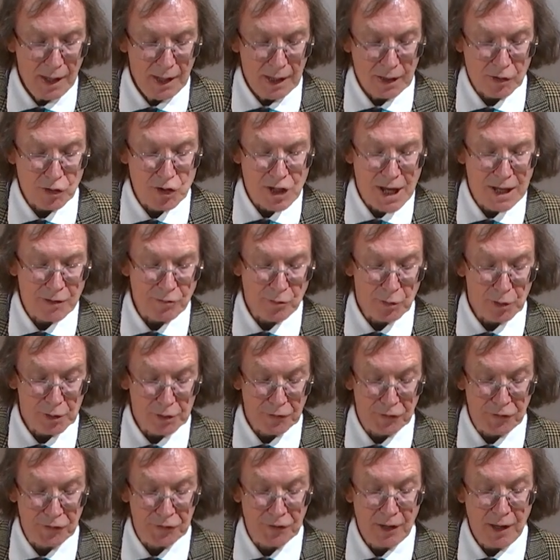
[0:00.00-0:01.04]
In
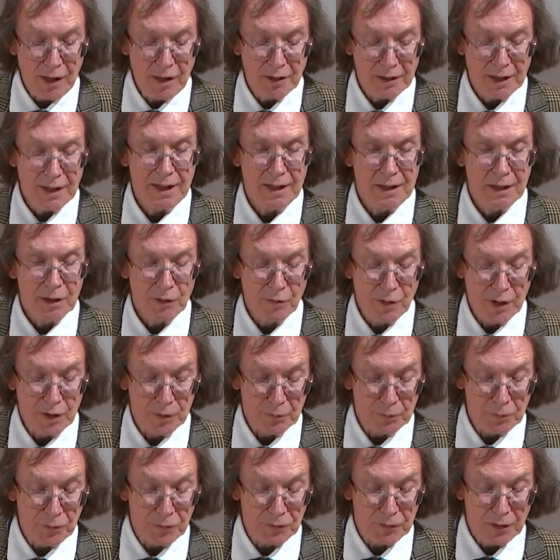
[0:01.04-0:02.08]
general, saga
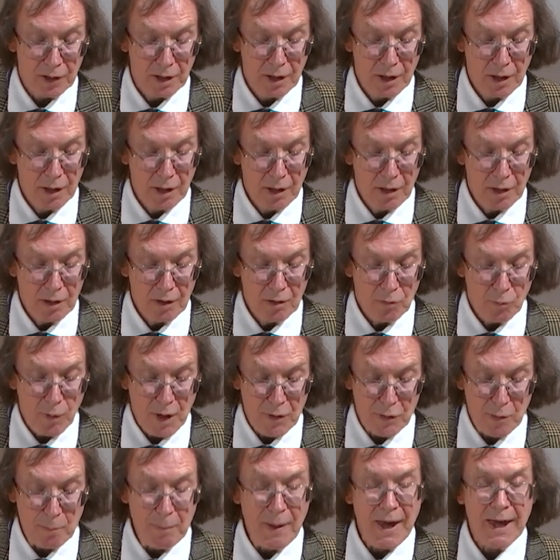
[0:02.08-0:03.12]
heroes,
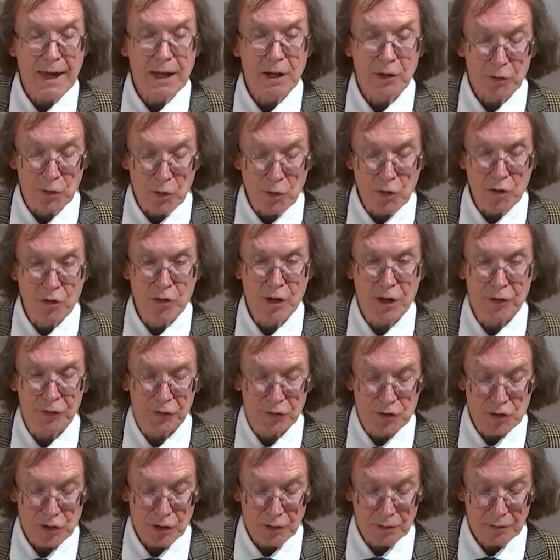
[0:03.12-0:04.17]
whether pagan or
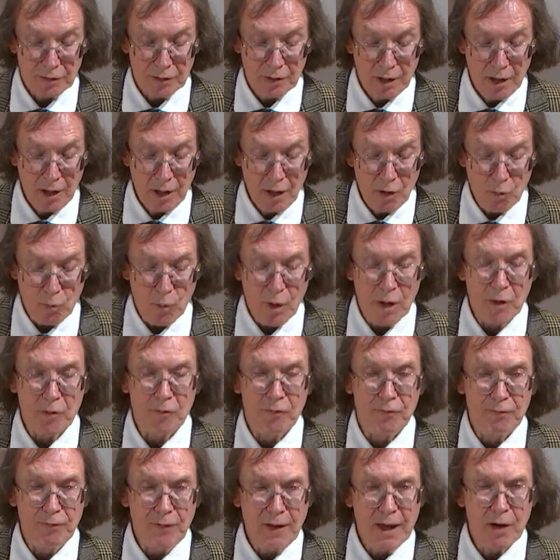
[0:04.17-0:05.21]
Christian, were
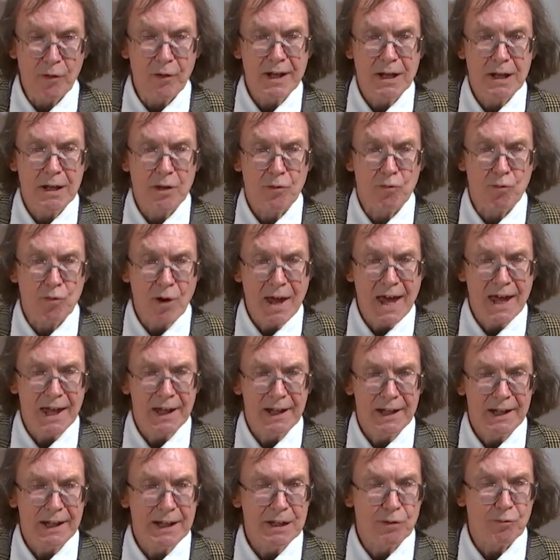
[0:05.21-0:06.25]
very
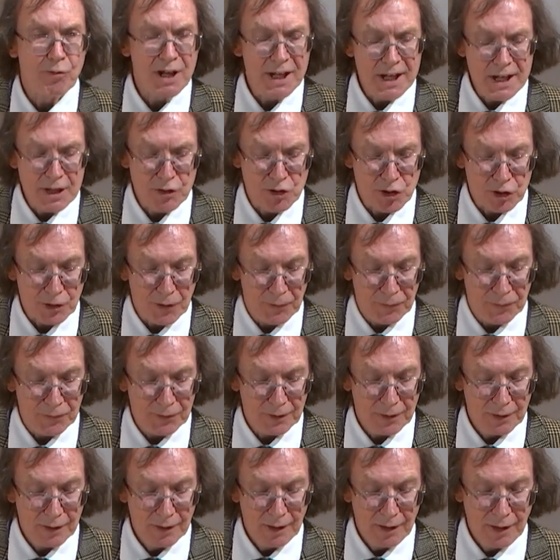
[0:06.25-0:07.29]
rarely
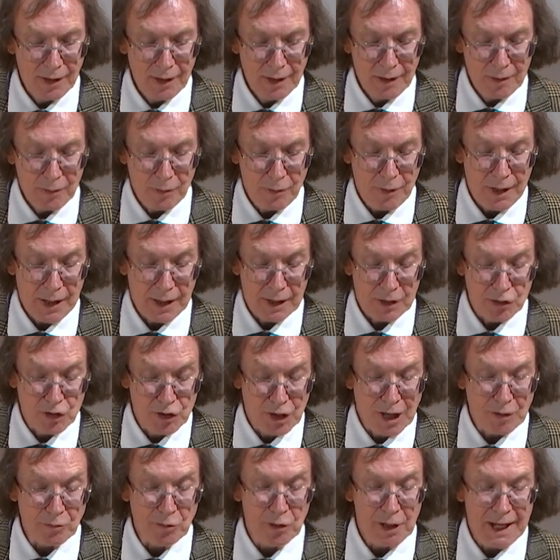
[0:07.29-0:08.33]
religious. Their
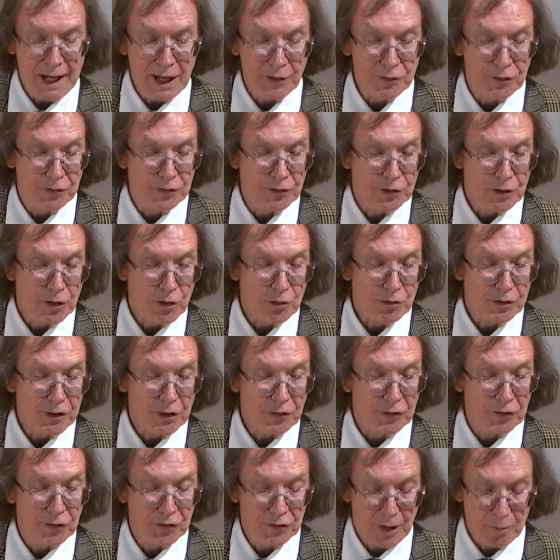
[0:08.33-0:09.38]
general attitude
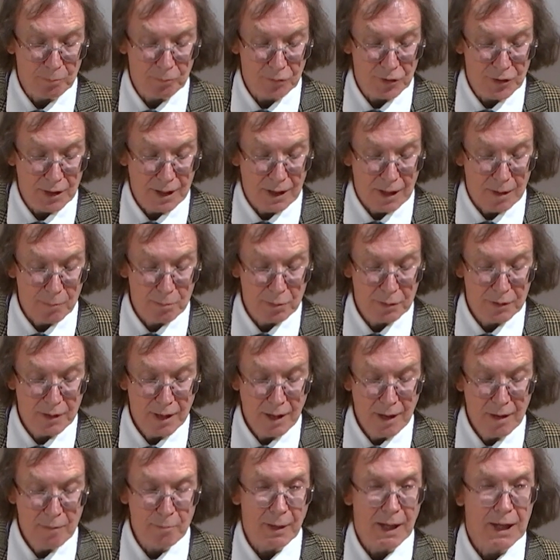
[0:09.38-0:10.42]
is summed up
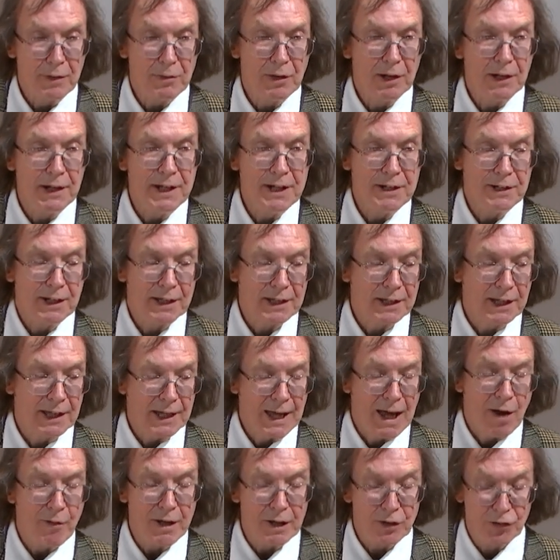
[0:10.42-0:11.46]
by the leading
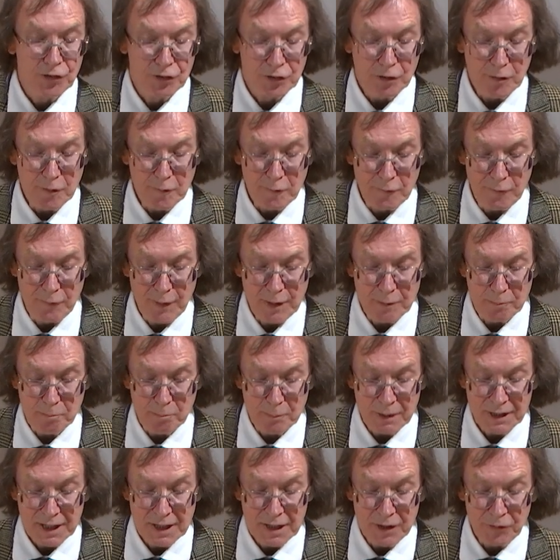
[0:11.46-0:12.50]
character of
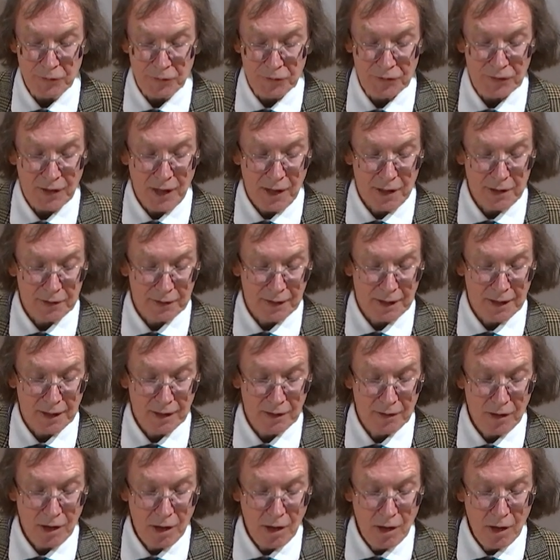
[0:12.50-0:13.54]
Finnbogi's
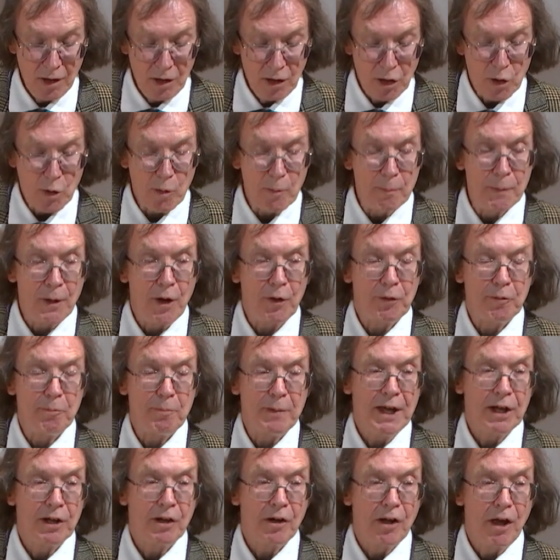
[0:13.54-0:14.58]
saga, who, upon
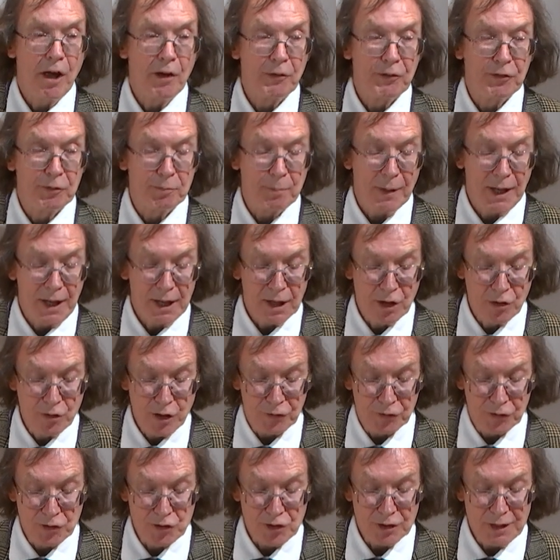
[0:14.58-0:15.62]
being asked by a
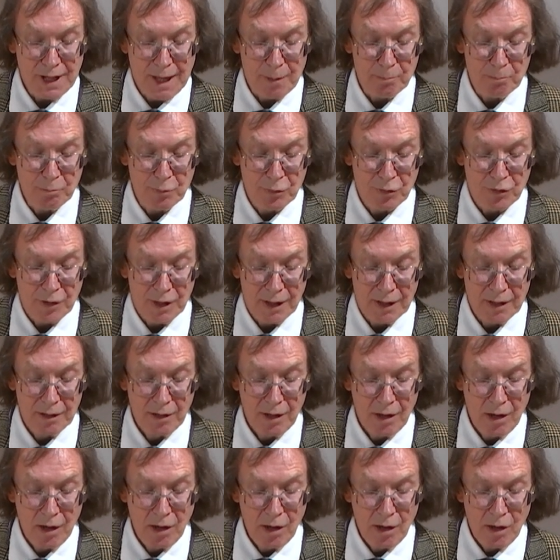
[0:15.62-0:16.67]
Christian emperor
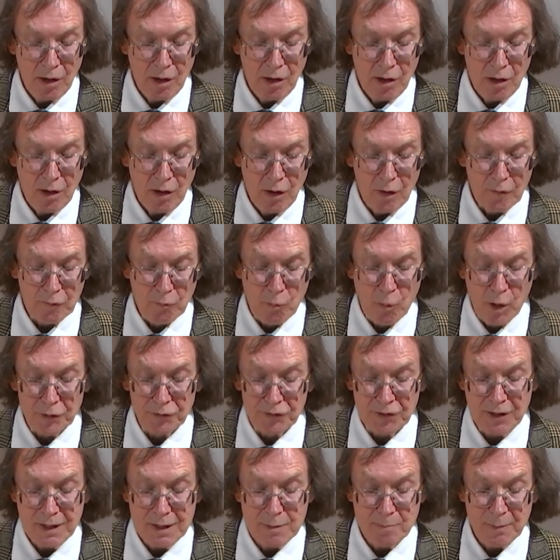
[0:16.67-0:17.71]
of
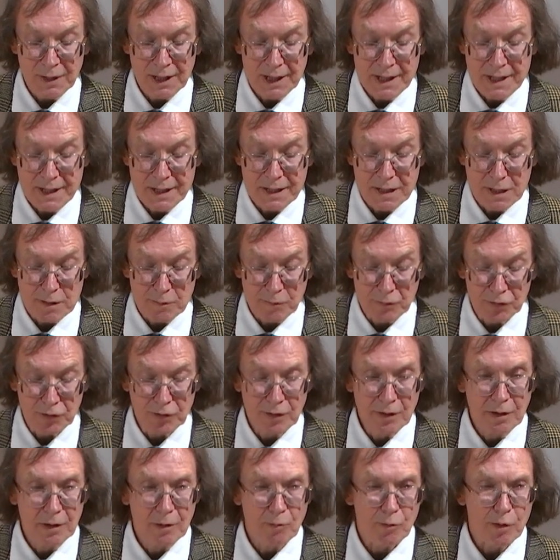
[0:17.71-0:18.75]
what he
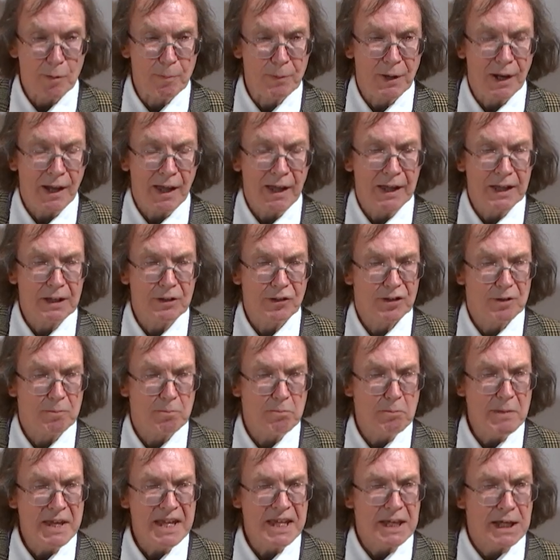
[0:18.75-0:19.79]
believed, replied,
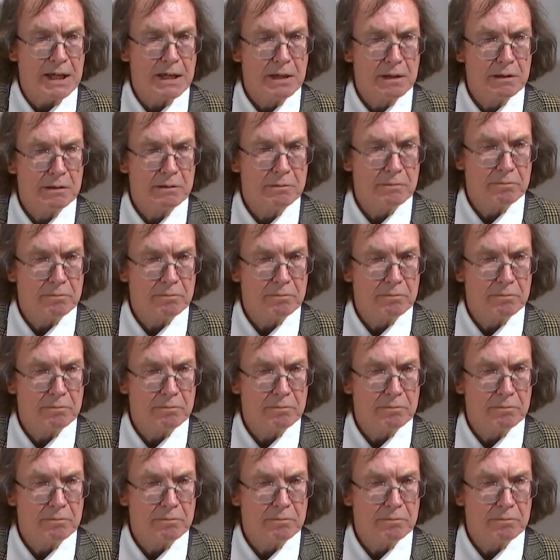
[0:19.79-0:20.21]
"Me."